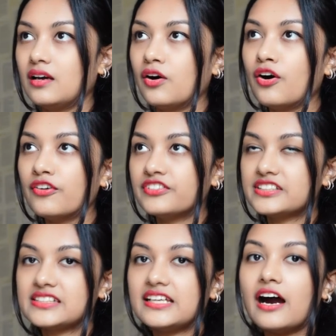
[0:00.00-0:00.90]

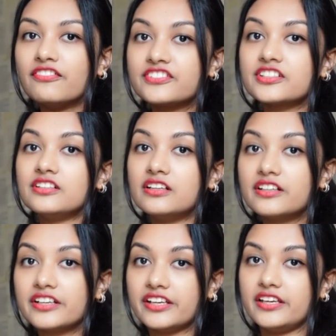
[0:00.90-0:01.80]
Obviously, after
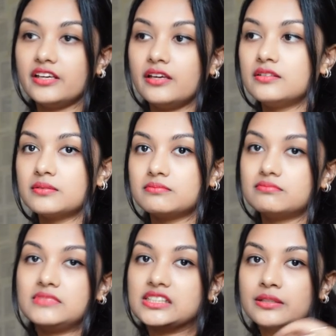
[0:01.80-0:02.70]
learning the
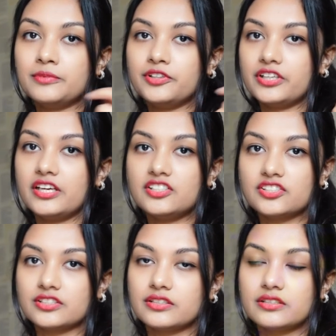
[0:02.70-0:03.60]

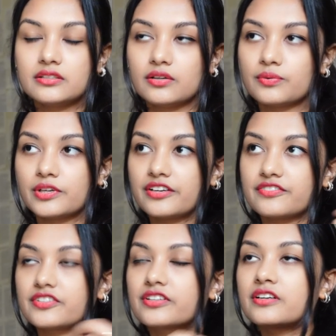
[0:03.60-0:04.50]
miscommunication or
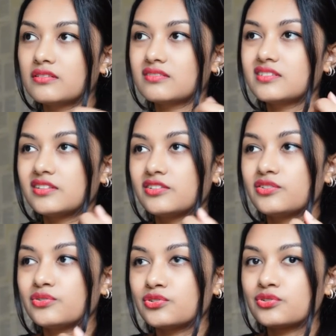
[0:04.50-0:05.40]
whatever,
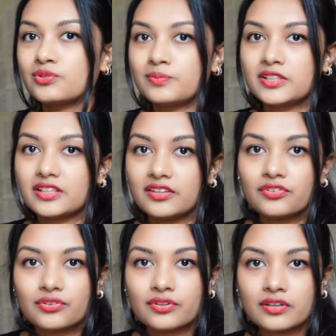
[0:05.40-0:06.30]
you should be nice
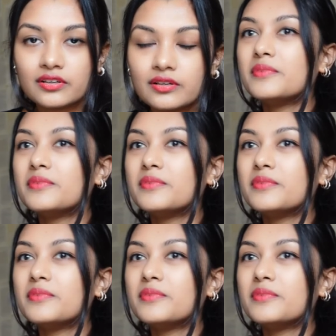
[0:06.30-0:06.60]
to her.